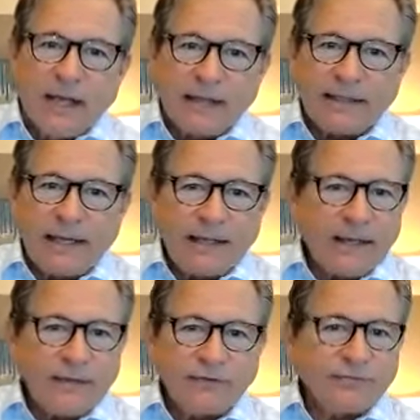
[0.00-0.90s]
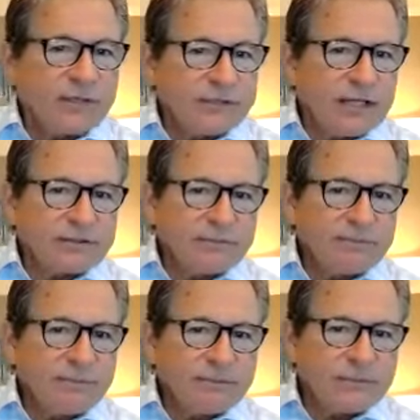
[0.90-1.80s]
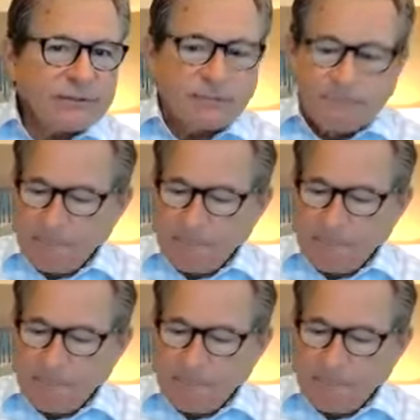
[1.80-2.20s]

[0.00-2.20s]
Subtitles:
I got out of the transaction business.